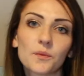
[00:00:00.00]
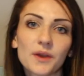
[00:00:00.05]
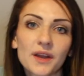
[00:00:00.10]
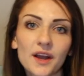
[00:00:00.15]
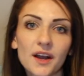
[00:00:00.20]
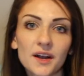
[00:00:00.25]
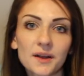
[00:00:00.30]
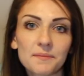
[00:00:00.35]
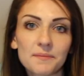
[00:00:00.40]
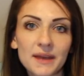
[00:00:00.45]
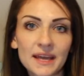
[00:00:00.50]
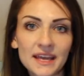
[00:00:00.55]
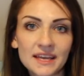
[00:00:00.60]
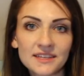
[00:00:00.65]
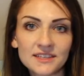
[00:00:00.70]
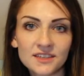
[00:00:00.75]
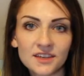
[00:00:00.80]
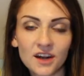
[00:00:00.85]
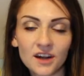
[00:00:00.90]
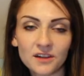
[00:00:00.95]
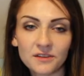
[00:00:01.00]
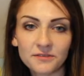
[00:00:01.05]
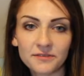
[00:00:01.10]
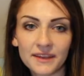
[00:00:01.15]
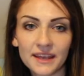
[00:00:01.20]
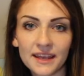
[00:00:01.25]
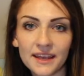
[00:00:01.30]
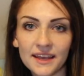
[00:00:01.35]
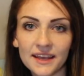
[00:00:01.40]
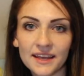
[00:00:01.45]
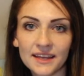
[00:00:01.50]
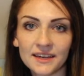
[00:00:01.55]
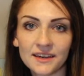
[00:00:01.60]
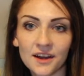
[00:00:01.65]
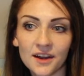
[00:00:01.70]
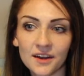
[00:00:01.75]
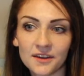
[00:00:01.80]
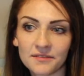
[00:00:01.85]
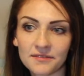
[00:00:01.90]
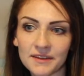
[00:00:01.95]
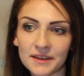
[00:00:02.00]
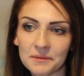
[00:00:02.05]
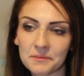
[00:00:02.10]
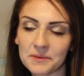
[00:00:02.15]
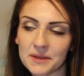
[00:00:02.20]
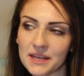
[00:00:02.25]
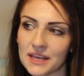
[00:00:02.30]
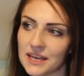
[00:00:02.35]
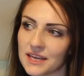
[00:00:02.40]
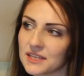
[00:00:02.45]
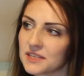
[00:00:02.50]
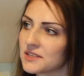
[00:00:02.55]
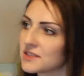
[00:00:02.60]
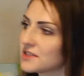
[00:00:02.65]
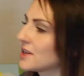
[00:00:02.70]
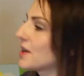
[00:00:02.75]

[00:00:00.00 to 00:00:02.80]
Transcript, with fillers: We are big into golfing in our family, and